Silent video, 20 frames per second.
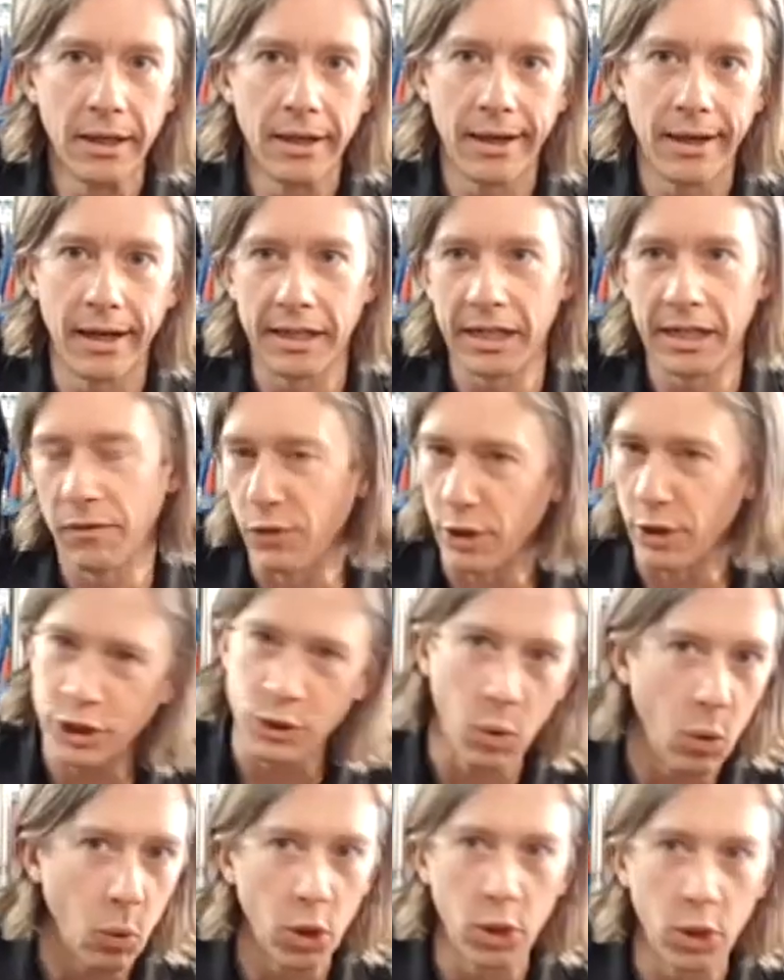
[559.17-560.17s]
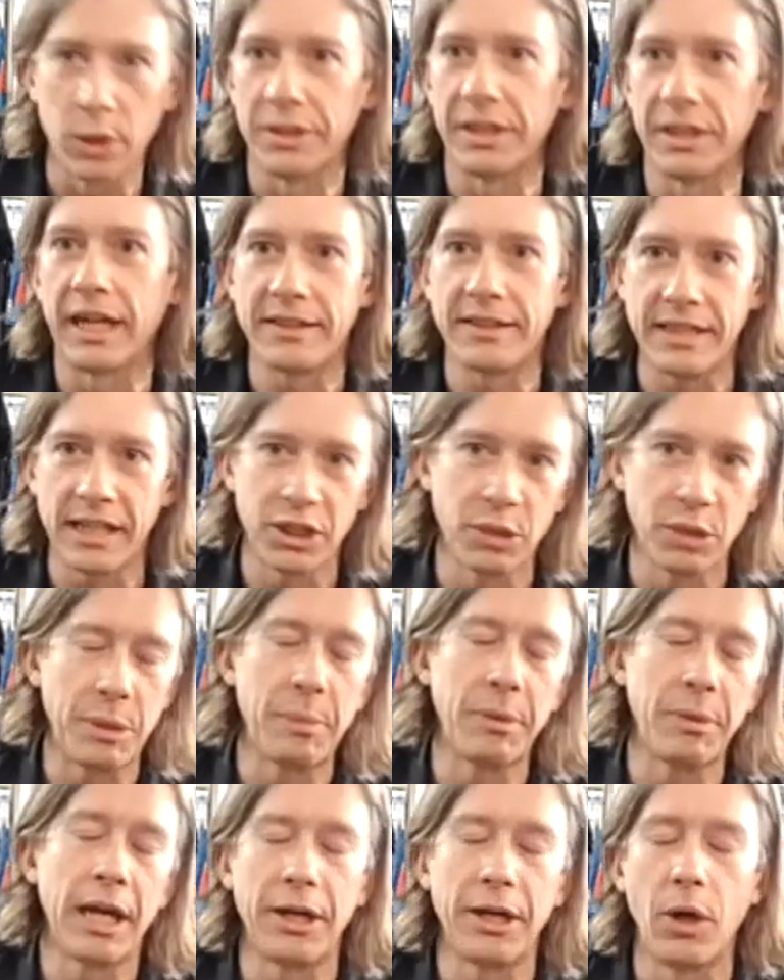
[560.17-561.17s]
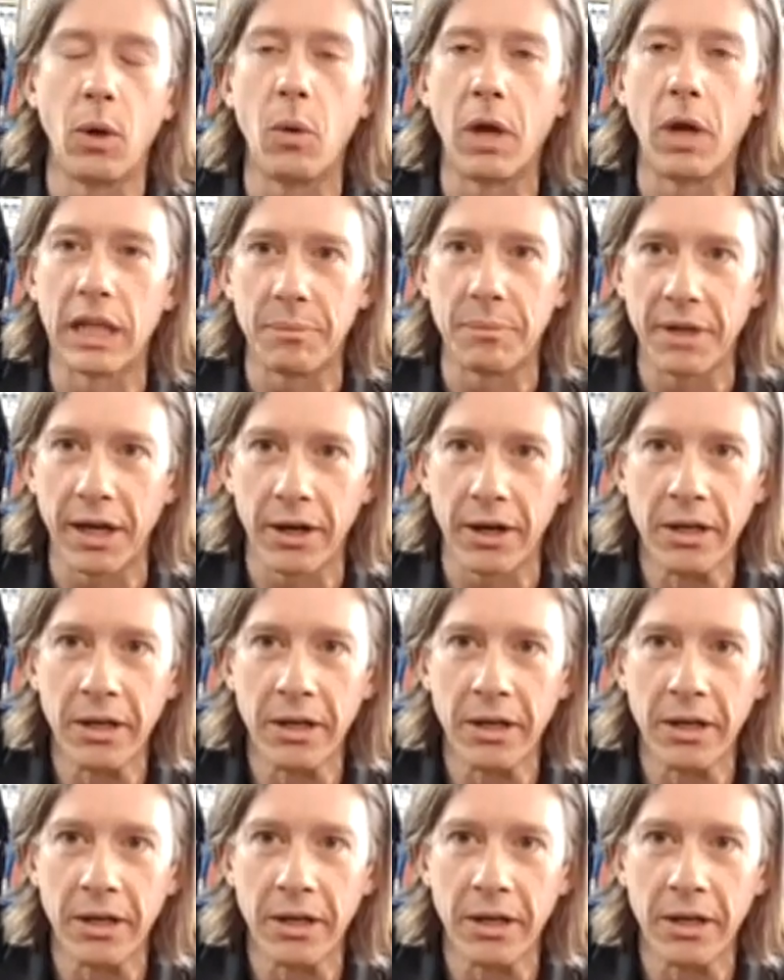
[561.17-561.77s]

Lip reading: in a virtual world and I see other people I know while I'm there.